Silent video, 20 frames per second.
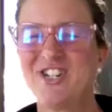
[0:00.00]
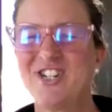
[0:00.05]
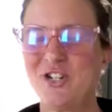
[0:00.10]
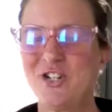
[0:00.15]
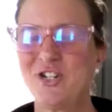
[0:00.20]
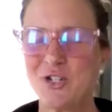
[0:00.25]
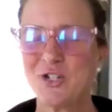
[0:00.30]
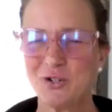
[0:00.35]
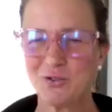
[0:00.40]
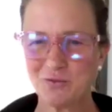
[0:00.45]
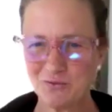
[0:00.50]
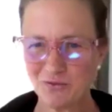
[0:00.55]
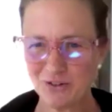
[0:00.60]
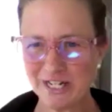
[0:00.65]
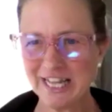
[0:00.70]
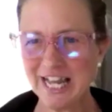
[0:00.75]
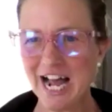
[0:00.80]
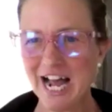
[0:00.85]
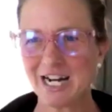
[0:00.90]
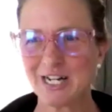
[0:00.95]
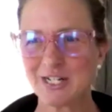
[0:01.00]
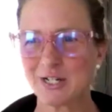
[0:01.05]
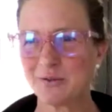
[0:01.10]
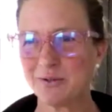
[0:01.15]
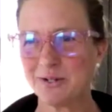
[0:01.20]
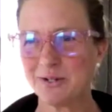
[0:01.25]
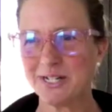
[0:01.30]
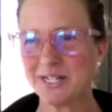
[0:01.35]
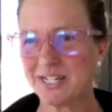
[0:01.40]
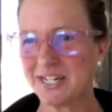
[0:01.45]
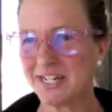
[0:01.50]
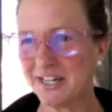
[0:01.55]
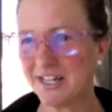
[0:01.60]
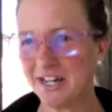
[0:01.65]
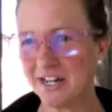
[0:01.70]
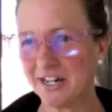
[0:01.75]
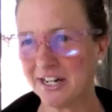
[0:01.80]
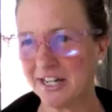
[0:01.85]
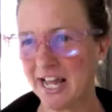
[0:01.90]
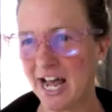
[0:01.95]
just relax. I'm going to say a
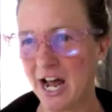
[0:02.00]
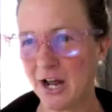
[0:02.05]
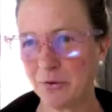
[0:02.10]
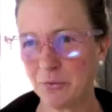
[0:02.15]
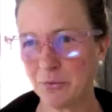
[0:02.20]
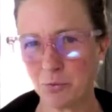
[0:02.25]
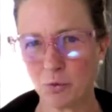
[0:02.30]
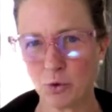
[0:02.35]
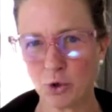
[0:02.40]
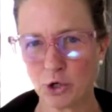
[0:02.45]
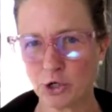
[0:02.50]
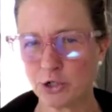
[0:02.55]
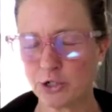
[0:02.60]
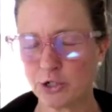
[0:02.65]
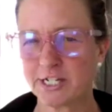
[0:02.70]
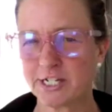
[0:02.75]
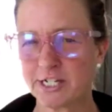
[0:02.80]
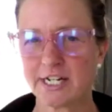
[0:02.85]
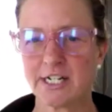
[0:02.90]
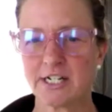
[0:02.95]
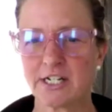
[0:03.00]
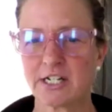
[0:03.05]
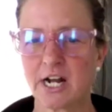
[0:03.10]
lot of Latin words.